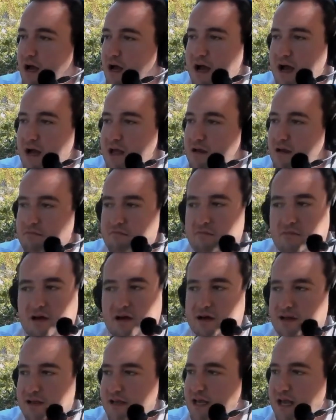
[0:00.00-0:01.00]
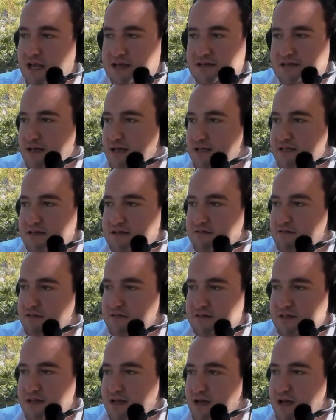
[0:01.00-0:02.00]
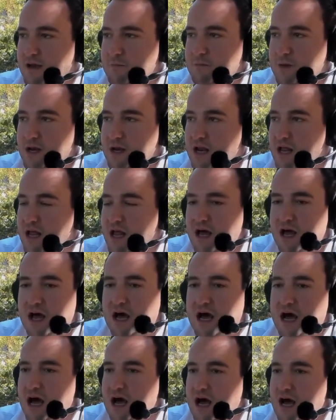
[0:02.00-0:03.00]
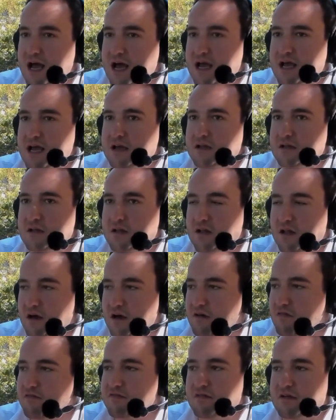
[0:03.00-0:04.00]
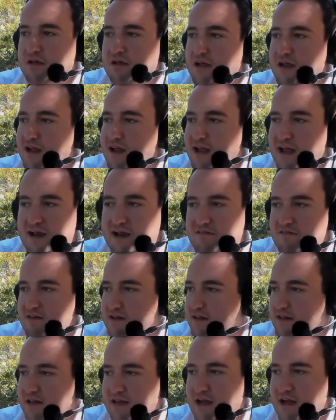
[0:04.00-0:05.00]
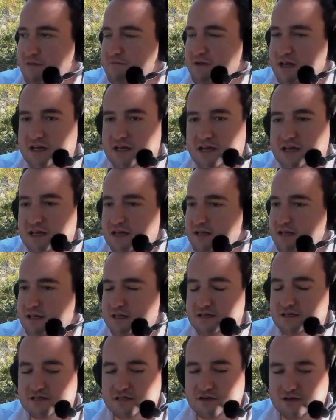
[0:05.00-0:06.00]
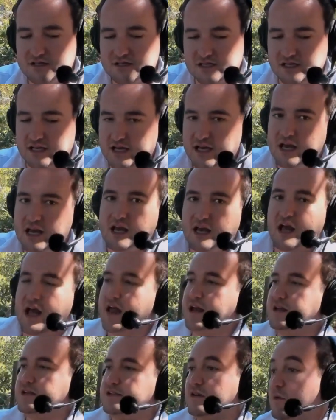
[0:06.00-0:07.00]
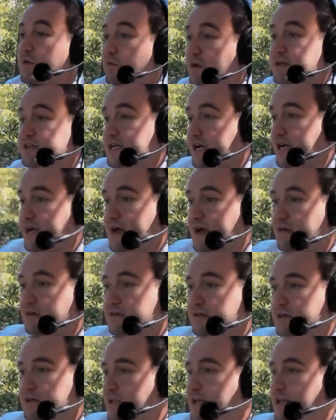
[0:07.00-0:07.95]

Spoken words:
I am a K-Tech devotee. I mean, I love everything. Seriously. And so I want to check out the